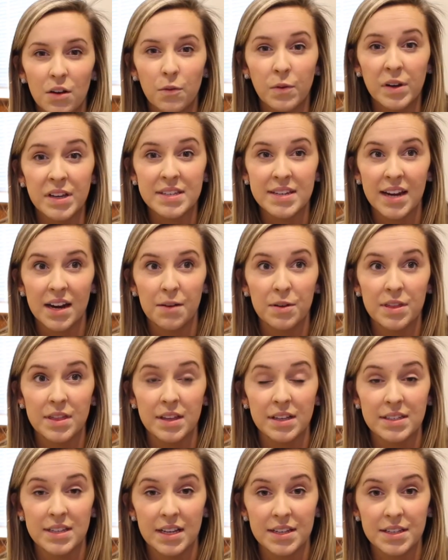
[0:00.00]
We stayed with
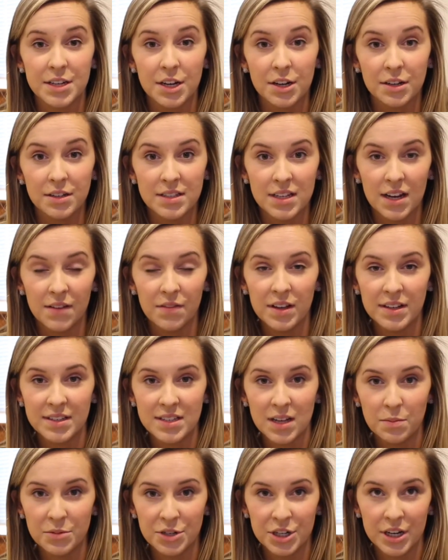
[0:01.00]
the Sisters of the
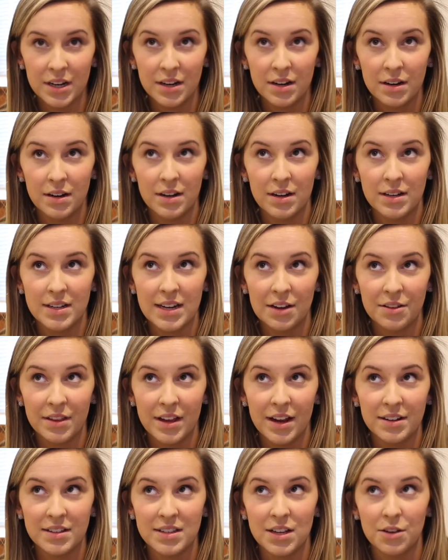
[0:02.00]
Assumption down
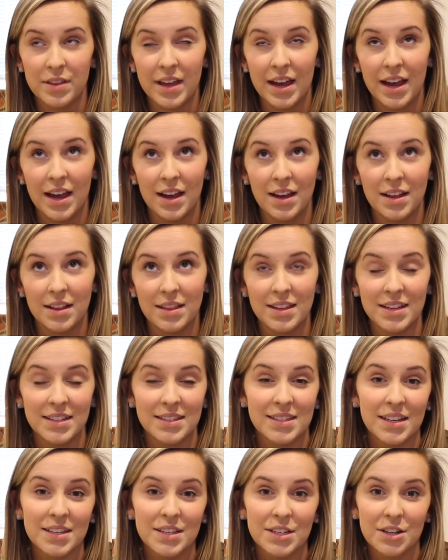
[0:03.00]
there, so these
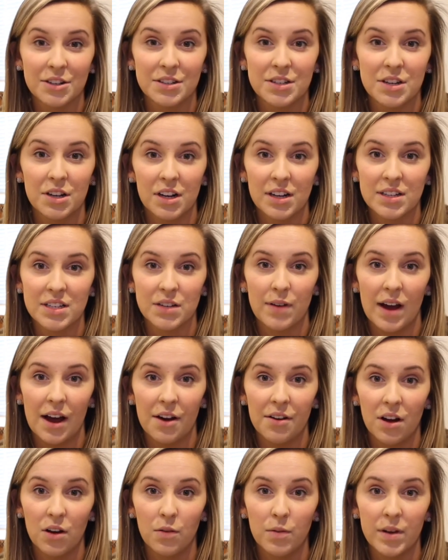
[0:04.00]
sisters took us
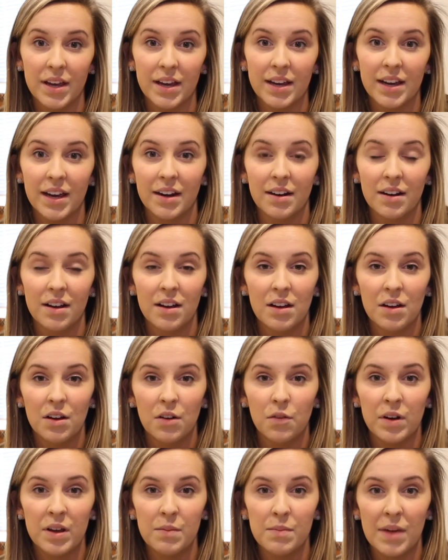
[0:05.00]
around all week and
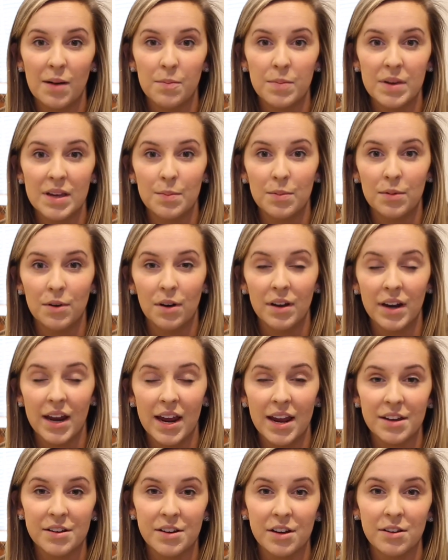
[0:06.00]
we met people and
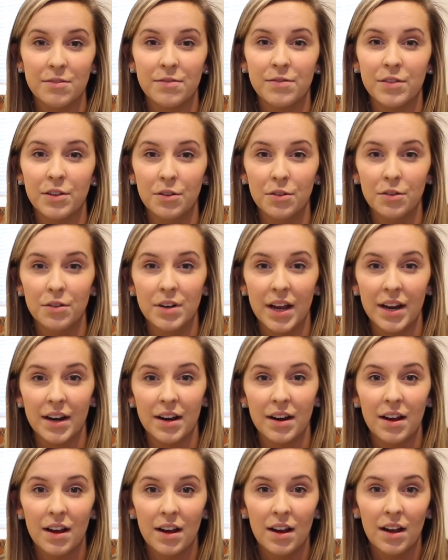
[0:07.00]
ate good food
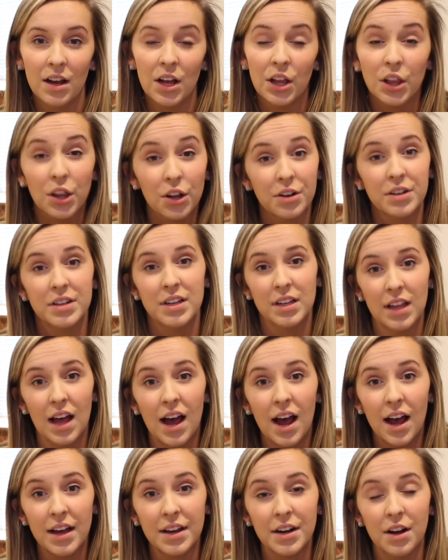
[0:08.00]
and learned a
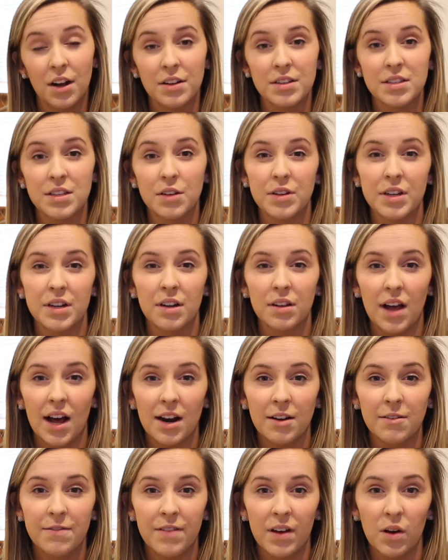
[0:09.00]
lot and also did a
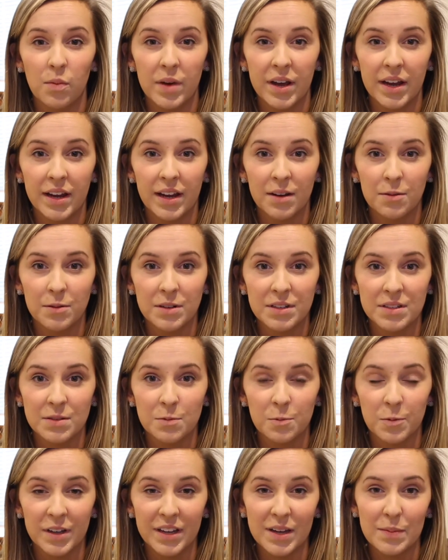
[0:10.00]
lot of filming. It was
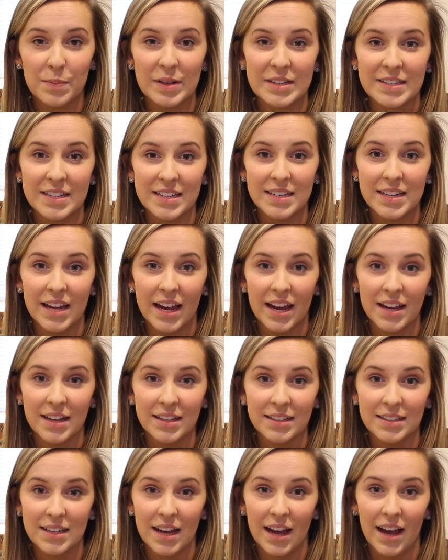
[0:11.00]
really busy
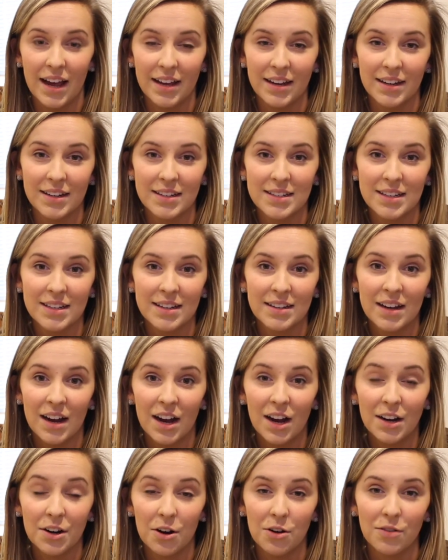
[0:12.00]
days and
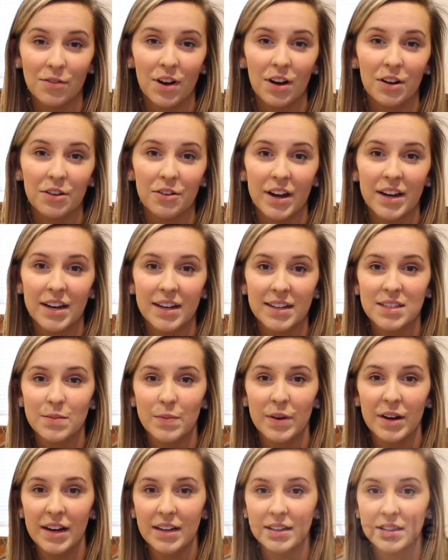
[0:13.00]
an overall great
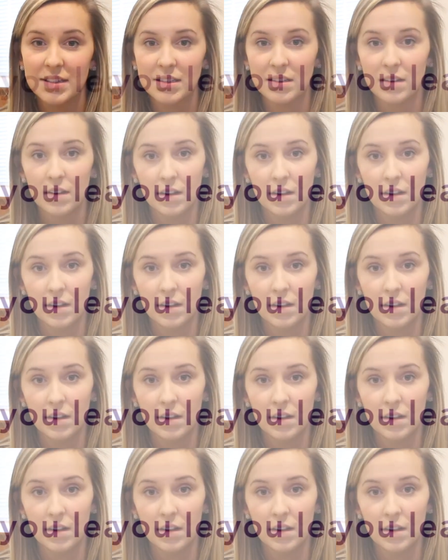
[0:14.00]
experience.